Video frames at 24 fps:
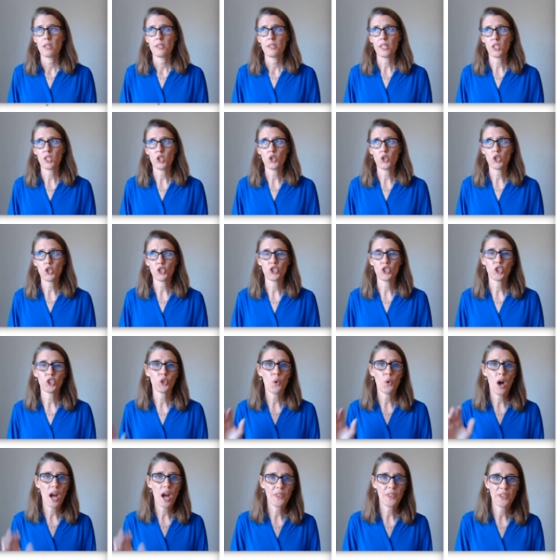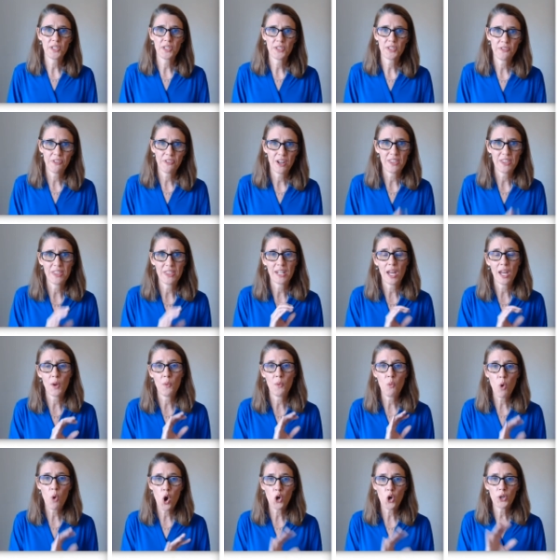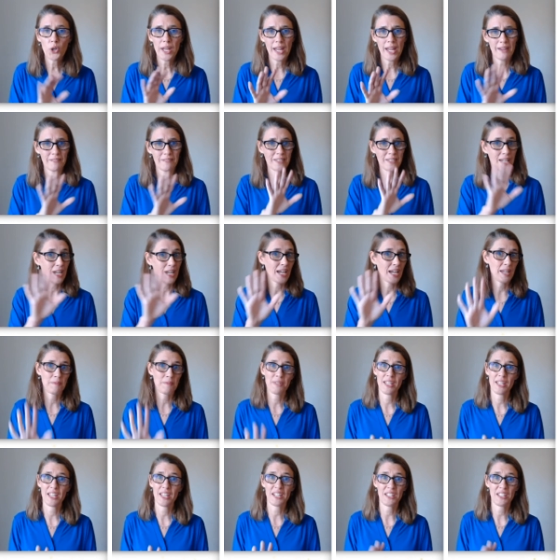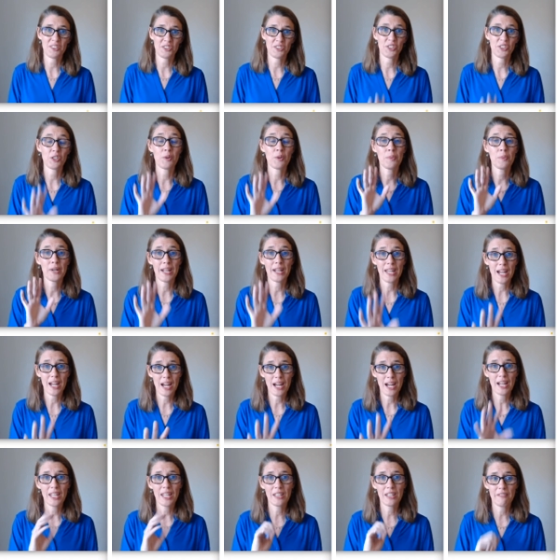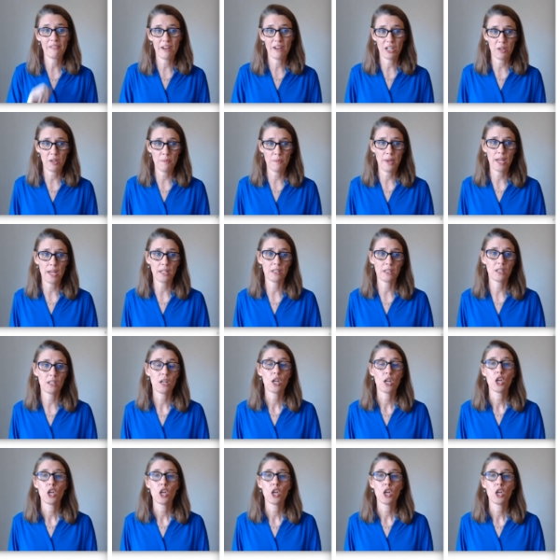that you can do on this front that I won't have time to get into, but I highly recommend